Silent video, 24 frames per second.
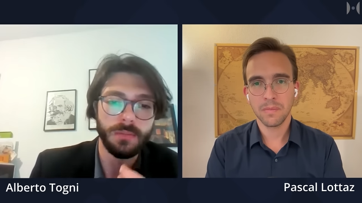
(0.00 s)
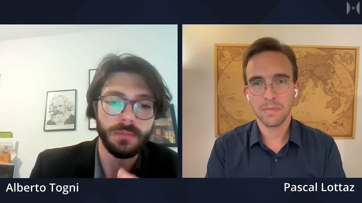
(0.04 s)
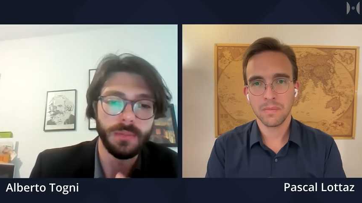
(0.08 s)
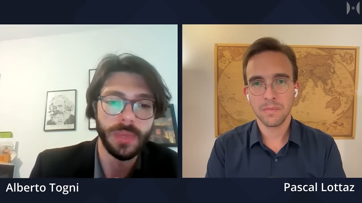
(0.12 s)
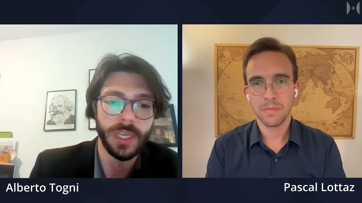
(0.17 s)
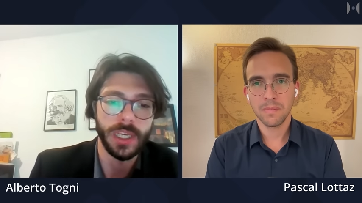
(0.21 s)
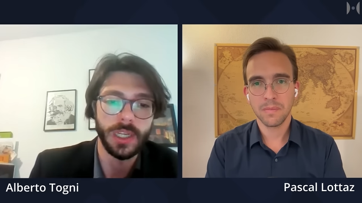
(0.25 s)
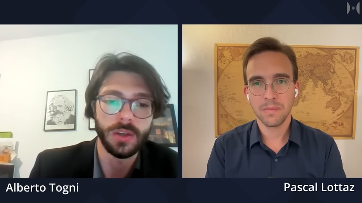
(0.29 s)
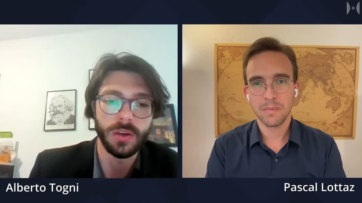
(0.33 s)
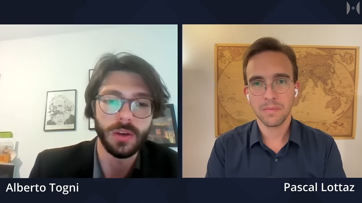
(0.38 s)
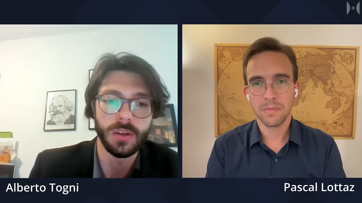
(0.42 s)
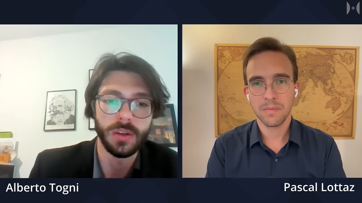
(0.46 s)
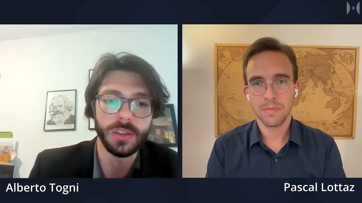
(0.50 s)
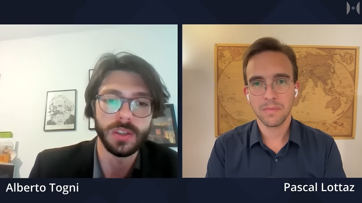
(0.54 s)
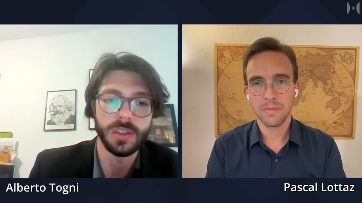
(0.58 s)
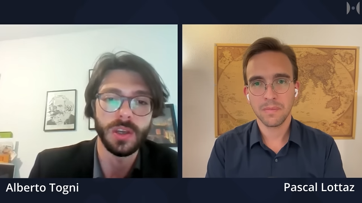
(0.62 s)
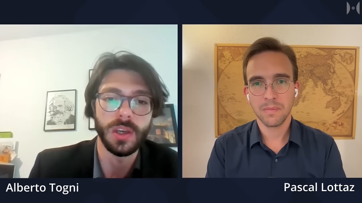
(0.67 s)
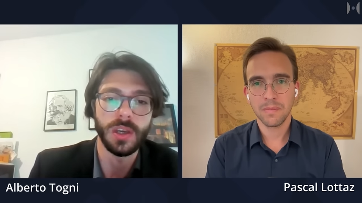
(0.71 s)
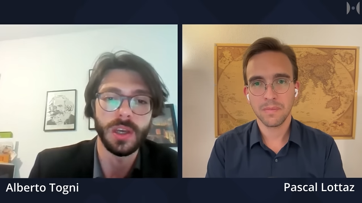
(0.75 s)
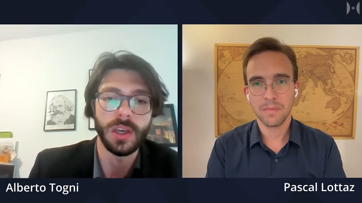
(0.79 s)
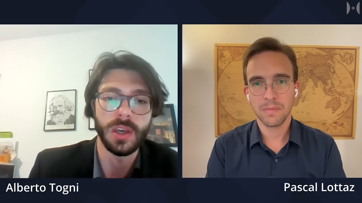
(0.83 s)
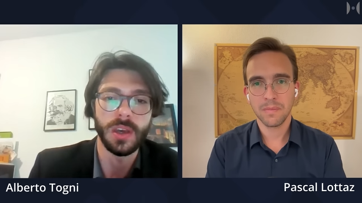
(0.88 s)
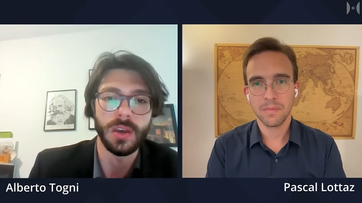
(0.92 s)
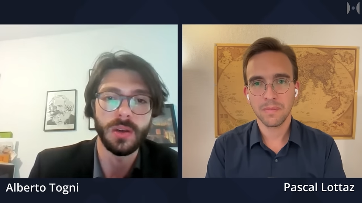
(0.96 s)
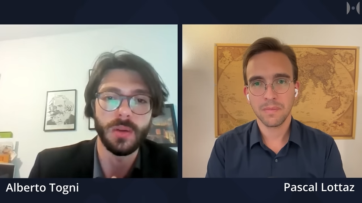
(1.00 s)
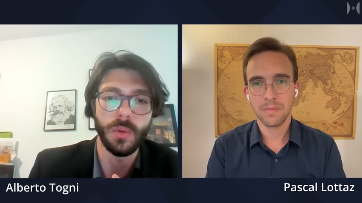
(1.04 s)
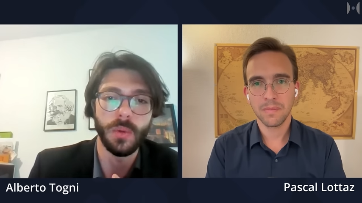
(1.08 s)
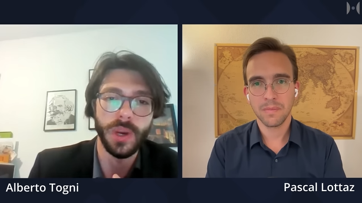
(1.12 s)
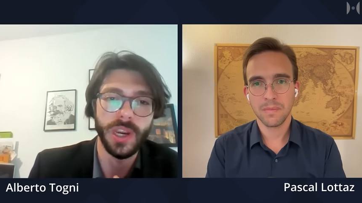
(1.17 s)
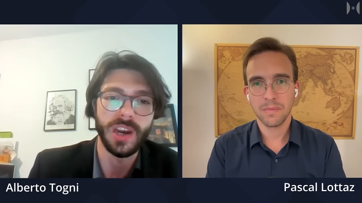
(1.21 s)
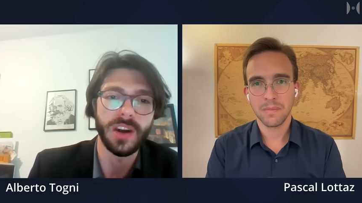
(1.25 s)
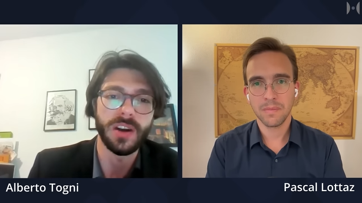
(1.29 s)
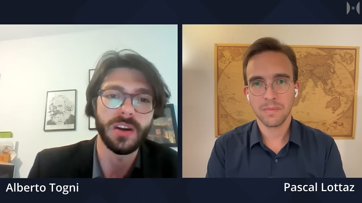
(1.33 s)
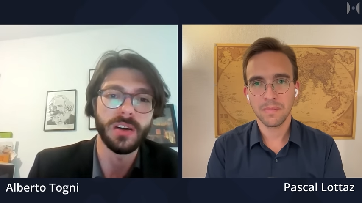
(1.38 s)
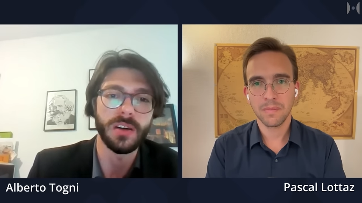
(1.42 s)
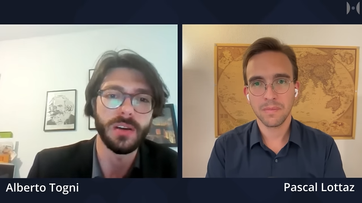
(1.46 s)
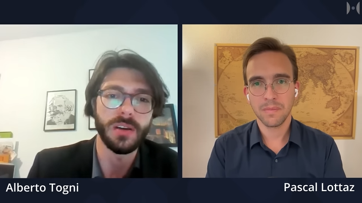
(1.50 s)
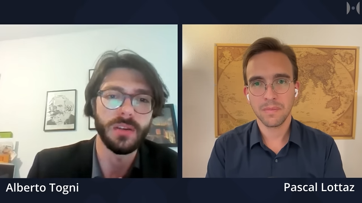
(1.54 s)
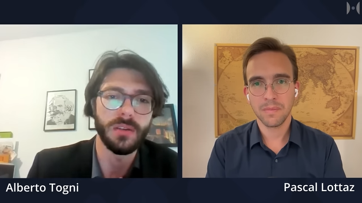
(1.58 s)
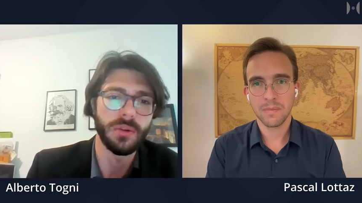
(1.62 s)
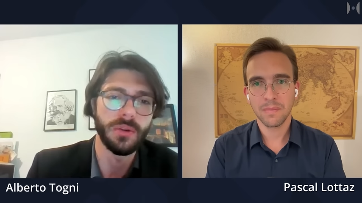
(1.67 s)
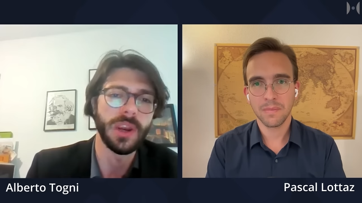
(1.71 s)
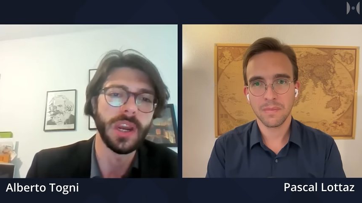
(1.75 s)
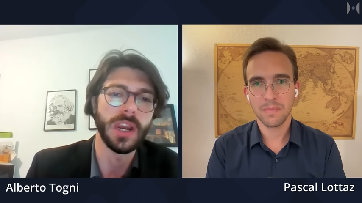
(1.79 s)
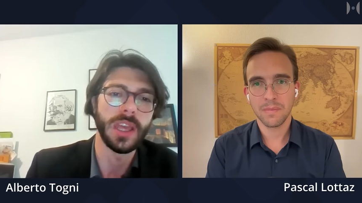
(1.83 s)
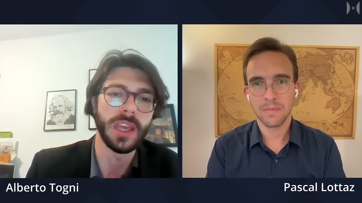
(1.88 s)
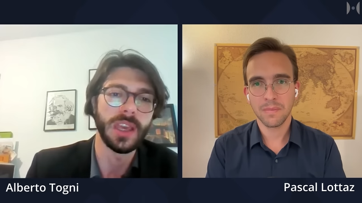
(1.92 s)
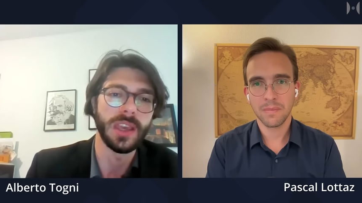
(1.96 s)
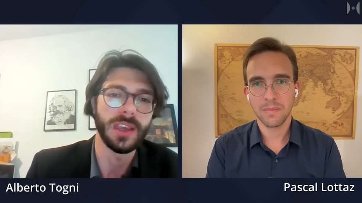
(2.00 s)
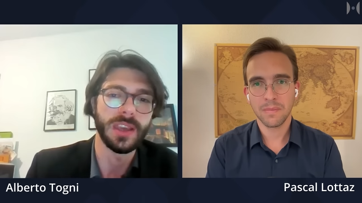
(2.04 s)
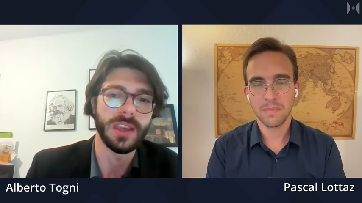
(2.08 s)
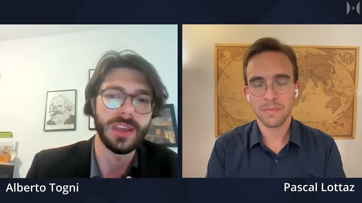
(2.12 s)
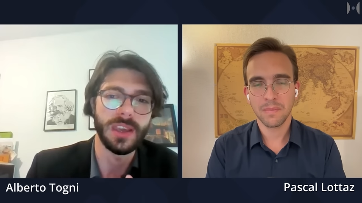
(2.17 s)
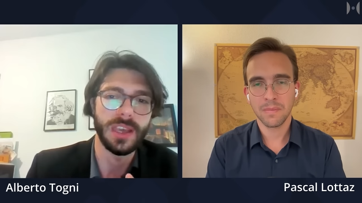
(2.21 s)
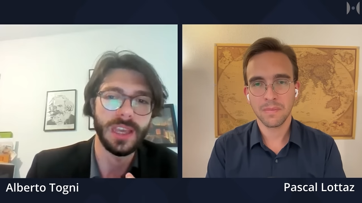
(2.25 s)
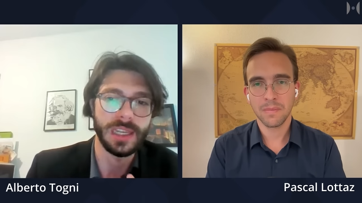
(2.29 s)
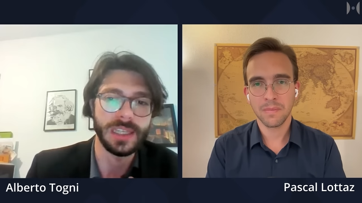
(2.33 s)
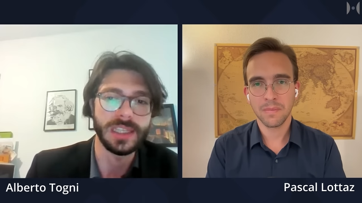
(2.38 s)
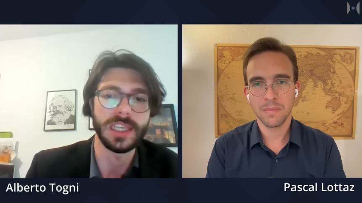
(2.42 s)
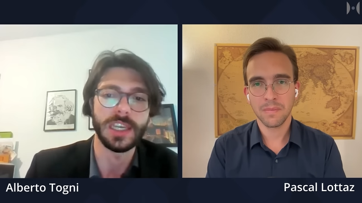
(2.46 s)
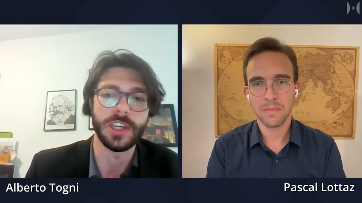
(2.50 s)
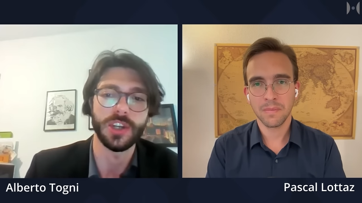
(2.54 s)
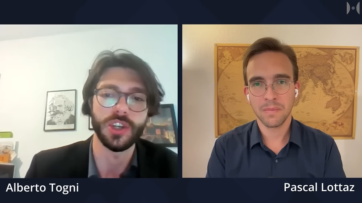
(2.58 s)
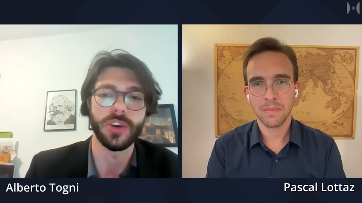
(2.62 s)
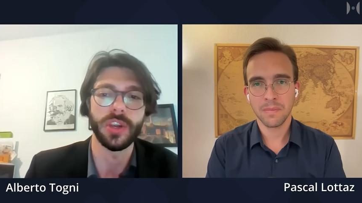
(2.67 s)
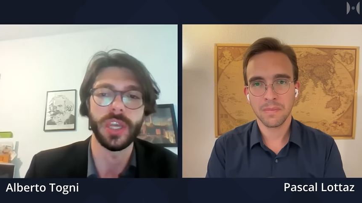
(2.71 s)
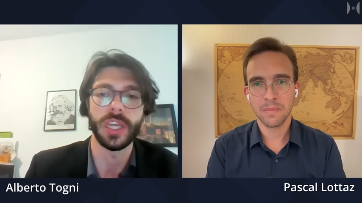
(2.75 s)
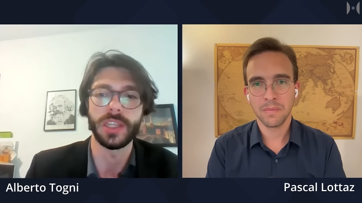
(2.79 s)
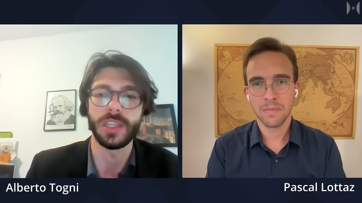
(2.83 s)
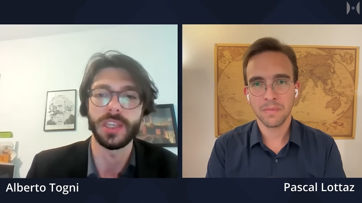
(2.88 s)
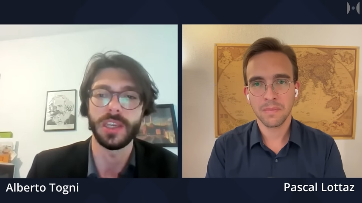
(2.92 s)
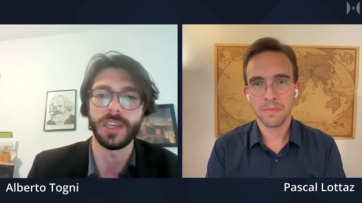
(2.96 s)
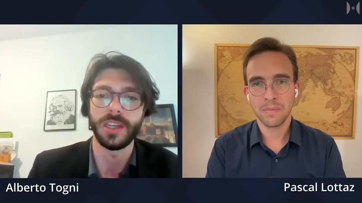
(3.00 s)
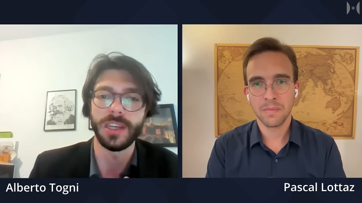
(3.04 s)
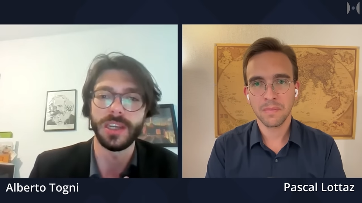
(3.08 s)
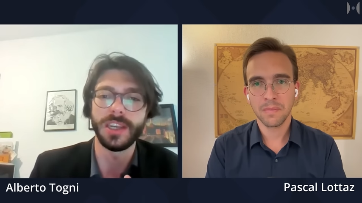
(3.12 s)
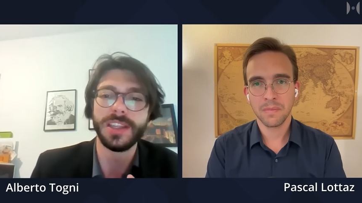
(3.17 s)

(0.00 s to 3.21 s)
Speaker 1: because uh, we are really exaggerating